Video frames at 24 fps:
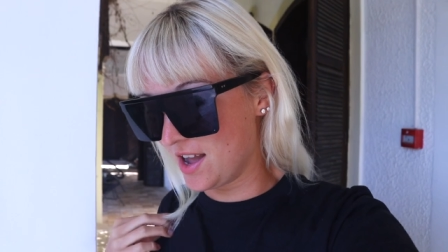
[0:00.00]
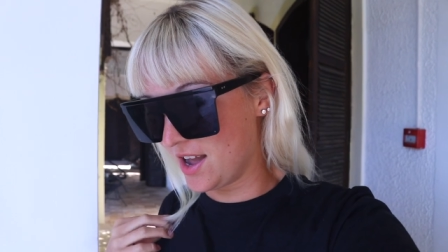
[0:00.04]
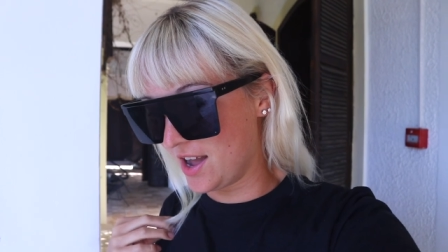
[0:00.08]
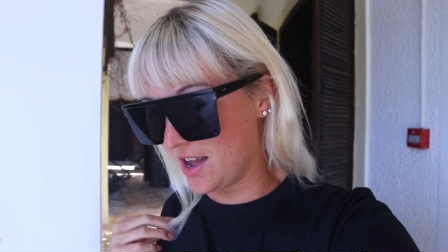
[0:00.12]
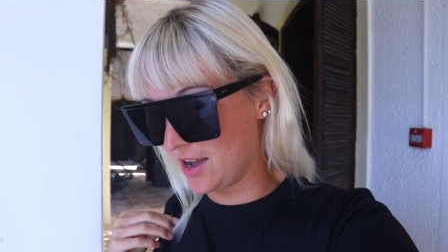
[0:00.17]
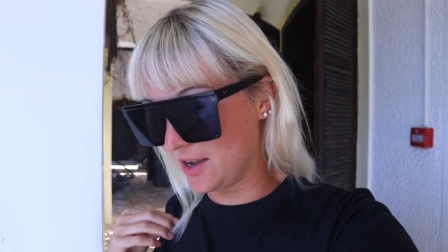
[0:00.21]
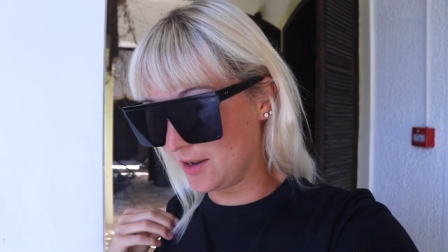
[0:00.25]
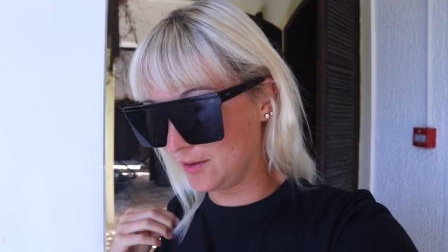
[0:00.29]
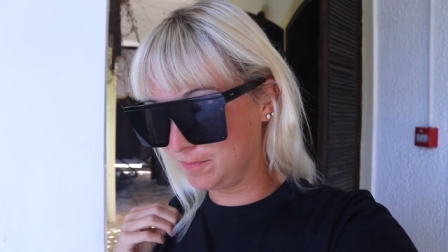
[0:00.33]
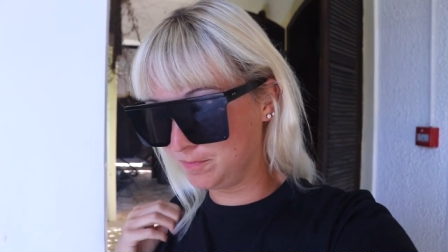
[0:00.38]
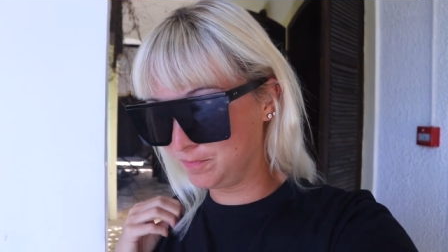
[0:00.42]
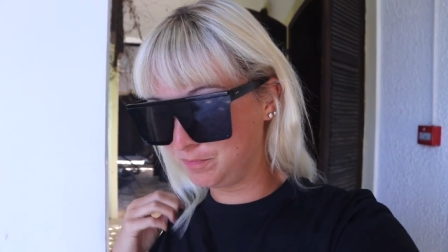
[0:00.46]

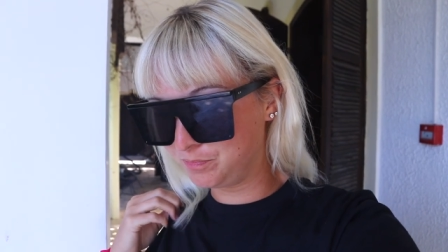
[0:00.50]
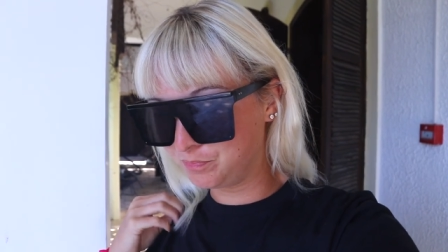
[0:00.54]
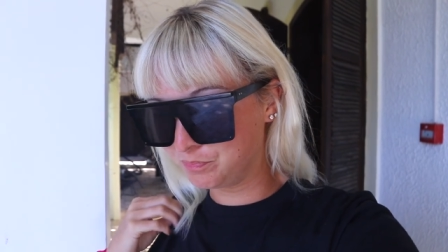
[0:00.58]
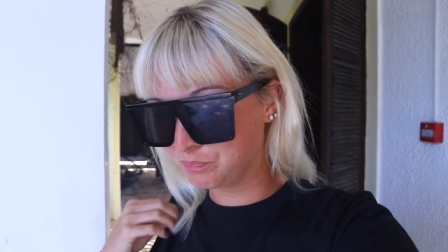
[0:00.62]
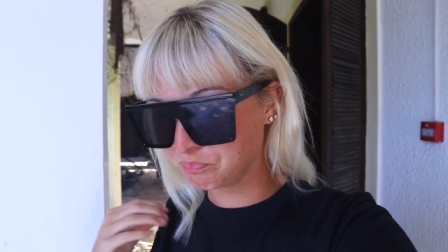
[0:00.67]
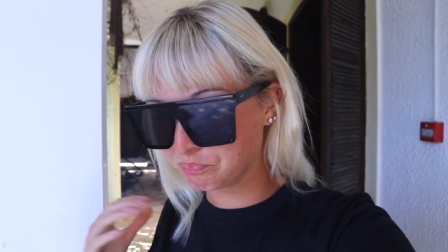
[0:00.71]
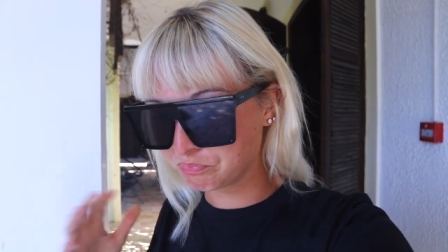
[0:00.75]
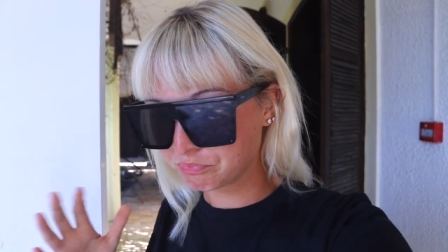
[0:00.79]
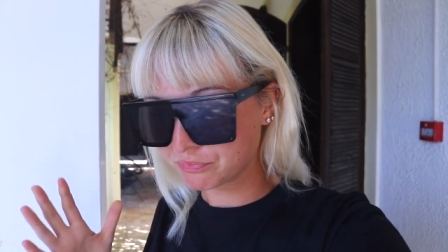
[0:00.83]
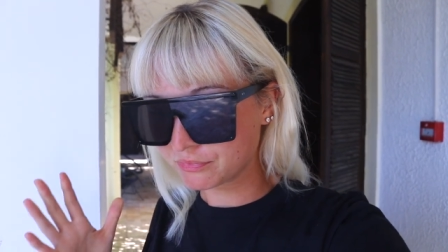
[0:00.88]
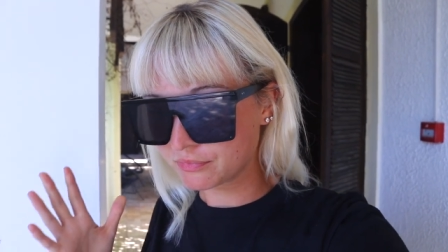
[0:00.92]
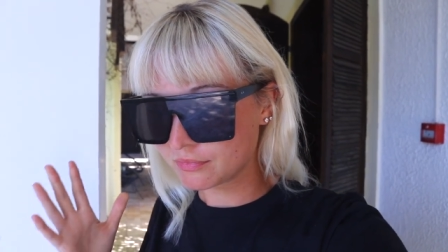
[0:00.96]
Um,
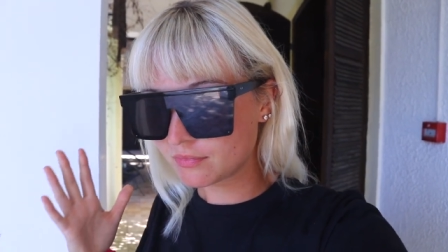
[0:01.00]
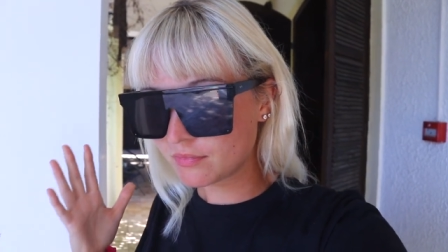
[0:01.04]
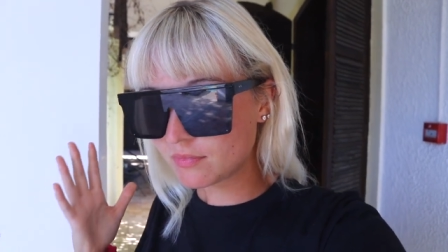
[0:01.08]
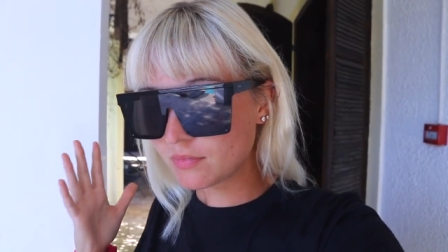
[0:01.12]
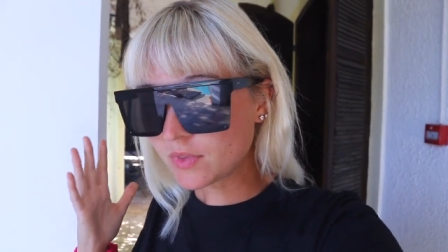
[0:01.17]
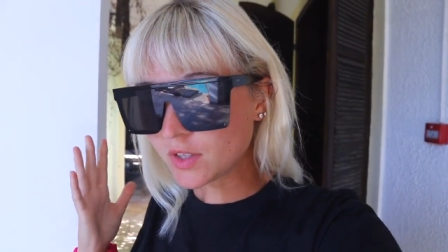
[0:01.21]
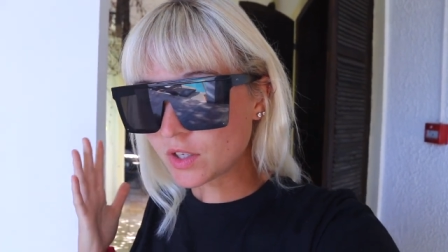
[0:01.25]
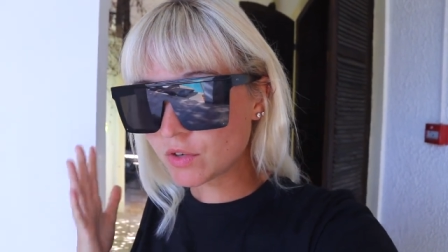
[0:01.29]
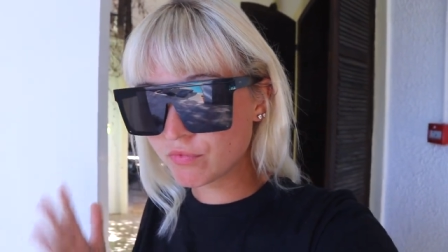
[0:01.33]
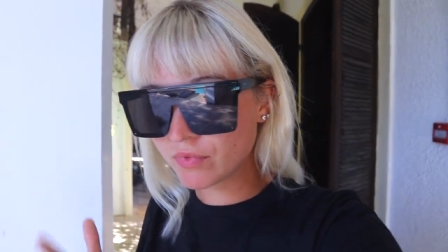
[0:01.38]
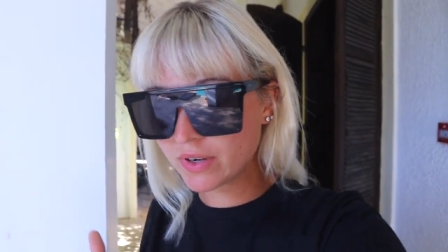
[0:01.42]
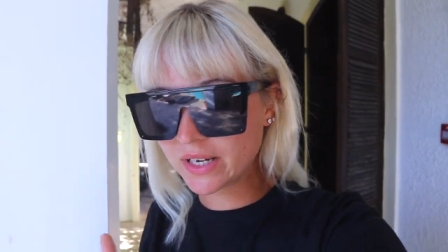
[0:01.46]

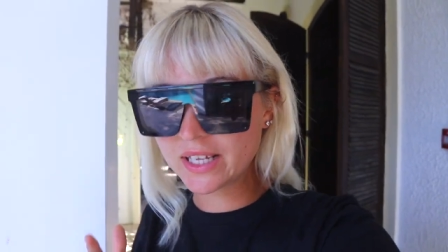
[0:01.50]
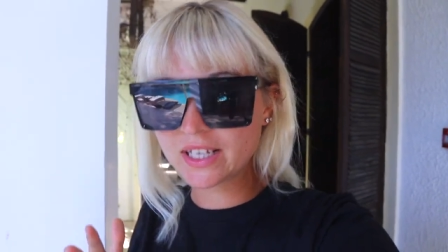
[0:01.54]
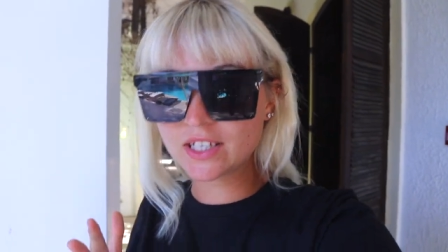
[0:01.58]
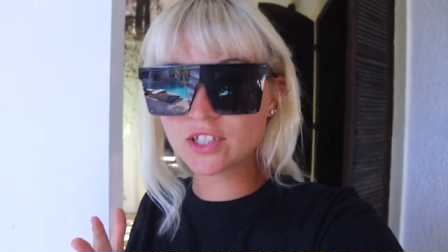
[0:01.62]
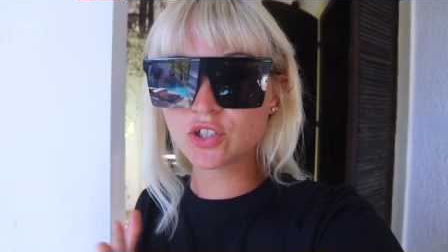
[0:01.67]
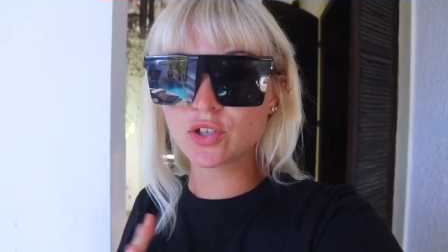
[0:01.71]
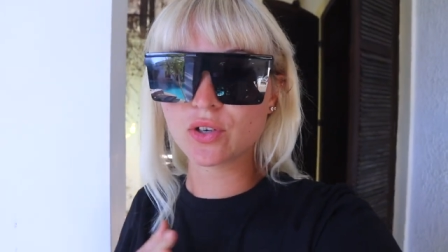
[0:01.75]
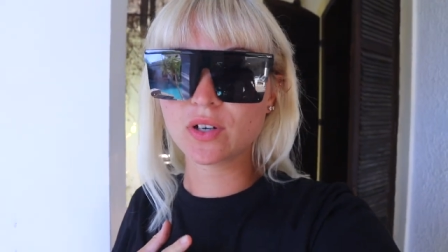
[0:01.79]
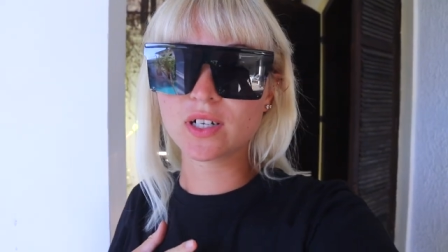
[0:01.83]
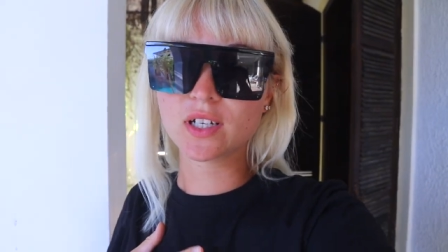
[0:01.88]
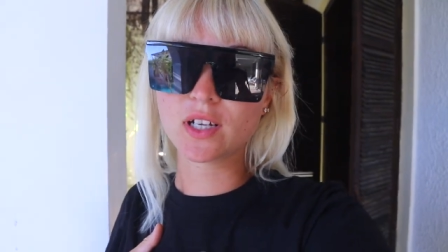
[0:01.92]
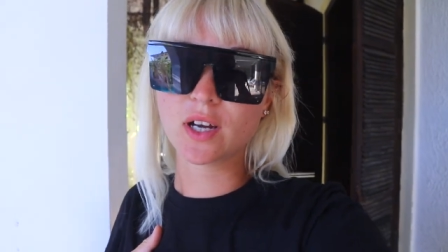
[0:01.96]
really
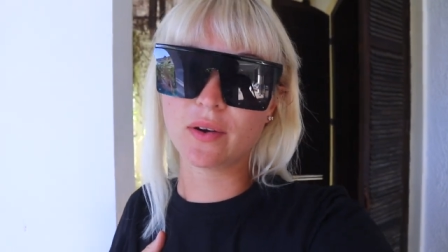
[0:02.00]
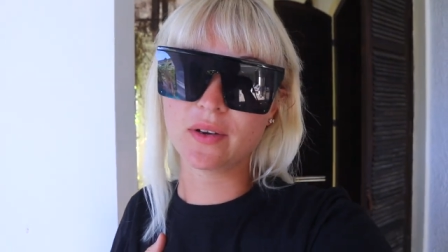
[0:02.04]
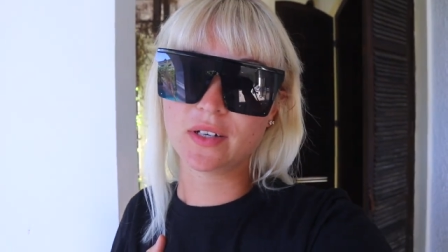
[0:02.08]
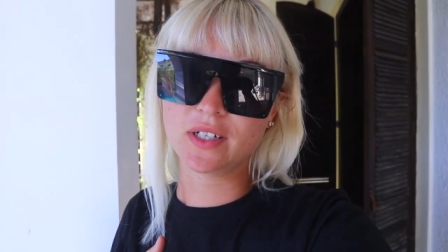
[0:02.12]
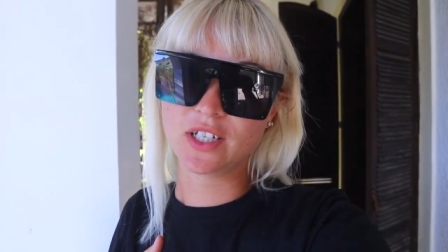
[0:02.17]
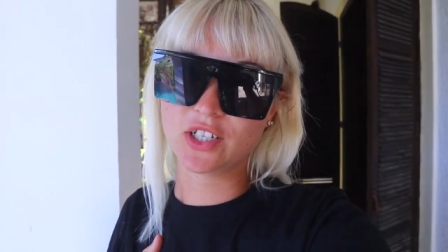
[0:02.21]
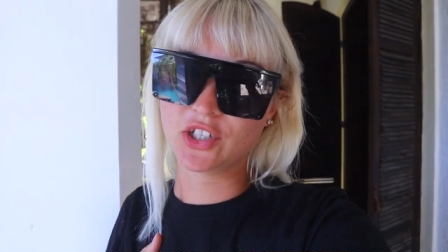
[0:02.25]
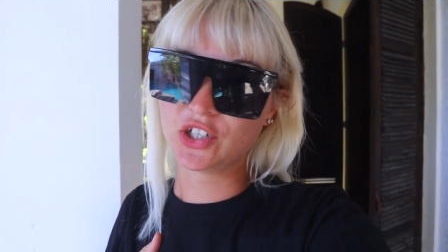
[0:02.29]
enjoyed going to